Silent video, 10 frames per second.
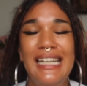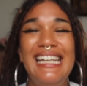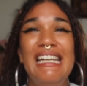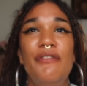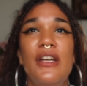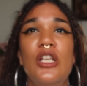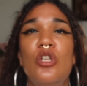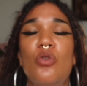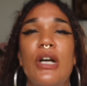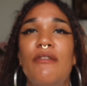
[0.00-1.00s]
Even
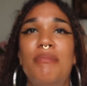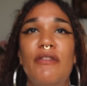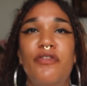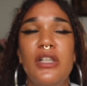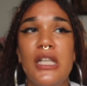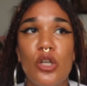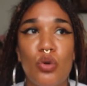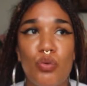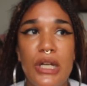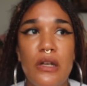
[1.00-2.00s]
you can be feeling
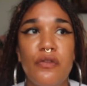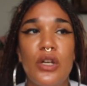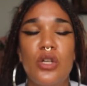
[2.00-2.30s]
grief,